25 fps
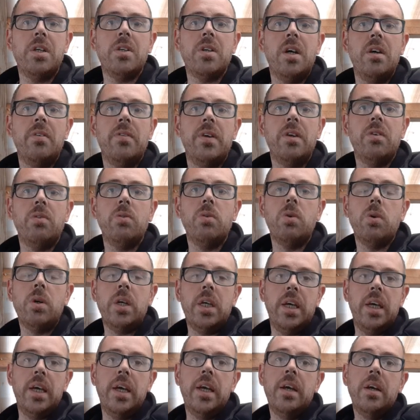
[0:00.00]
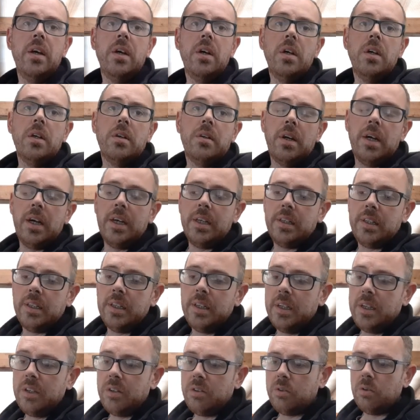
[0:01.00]
and make sure everything's okay.
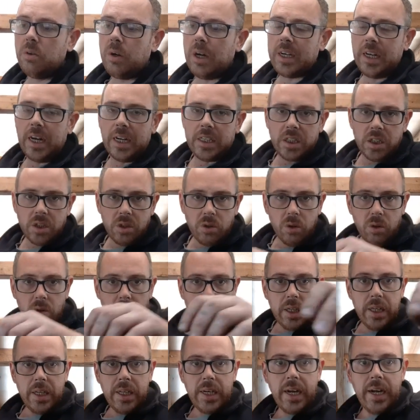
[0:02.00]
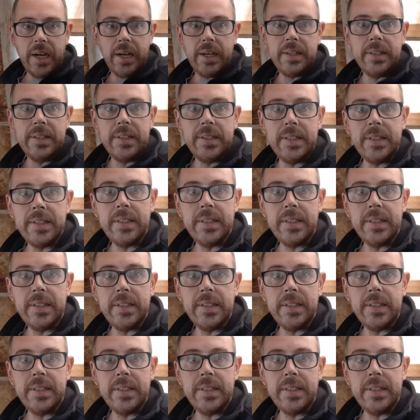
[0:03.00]
Right, so I'll catch you all later.